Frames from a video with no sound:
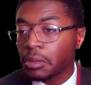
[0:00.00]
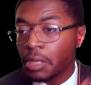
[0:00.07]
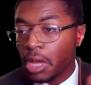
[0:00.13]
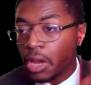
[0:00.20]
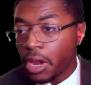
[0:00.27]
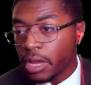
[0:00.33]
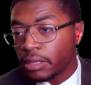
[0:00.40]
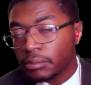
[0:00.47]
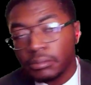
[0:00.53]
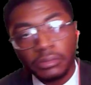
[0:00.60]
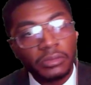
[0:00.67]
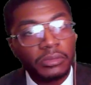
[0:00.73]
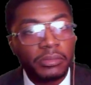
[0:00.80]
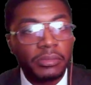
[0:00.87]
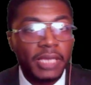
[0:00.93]
Alright,
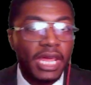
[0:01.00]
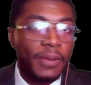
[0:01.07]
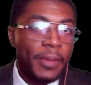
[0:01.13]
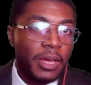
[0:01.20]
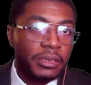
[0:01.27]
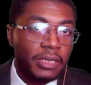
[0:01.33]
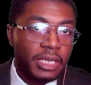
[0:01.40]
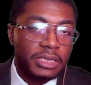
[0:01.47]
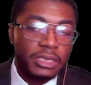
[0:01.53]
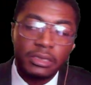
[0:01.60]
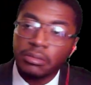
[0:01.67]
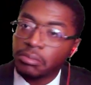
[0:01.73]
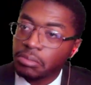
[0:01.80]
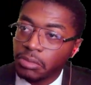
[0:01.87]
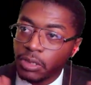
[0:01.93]
that about does
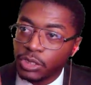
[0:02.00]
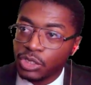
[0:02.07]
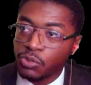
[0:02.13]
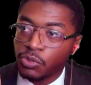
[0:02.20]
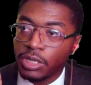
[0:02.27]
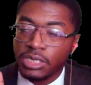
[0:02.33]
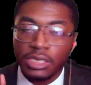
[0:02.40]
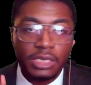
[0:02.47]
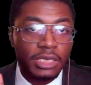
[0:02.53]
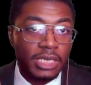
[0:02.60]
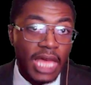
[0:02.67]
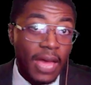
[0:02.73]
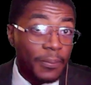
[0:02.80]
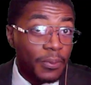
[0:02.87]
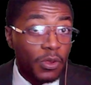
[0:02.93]
it. There's a reason to
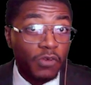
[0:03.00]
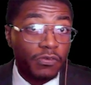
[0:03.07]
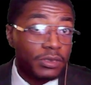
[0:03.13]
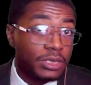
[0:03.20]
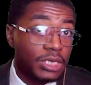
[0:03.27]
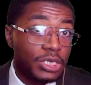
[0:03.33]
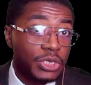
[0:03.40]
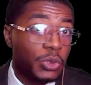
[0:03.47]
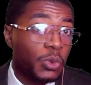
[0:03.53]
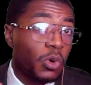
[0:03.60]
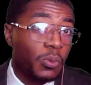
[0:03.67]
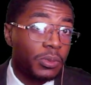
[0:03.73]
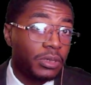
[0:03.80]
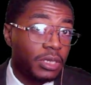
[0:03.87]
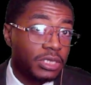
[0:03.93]
not pull for Caesar or
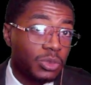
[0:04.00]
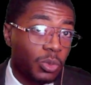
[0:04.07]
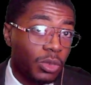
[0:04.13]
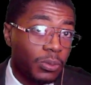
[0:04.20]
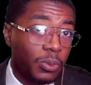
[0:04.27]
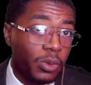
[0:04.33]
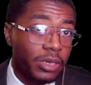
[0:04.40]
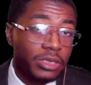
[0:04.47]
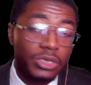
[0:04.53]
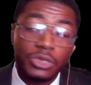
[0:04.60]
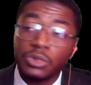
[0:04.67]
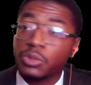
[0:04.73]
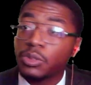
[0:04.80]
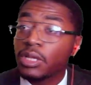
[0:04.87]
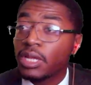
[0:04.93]
Burnice in
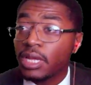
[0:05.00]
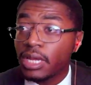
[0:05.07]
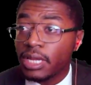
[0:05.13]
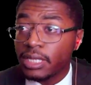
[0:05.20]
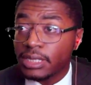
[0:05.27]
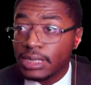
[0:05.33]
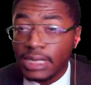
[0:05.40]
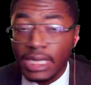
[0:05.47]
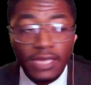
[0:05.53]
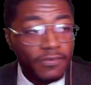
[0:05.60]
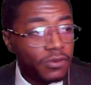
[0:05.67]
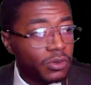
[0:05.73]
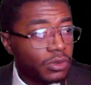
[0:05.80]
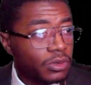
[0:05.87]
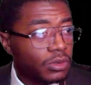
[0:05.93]
1.2 and save
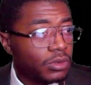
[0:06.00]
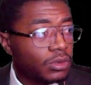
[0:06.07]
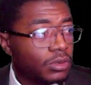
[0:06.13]
your...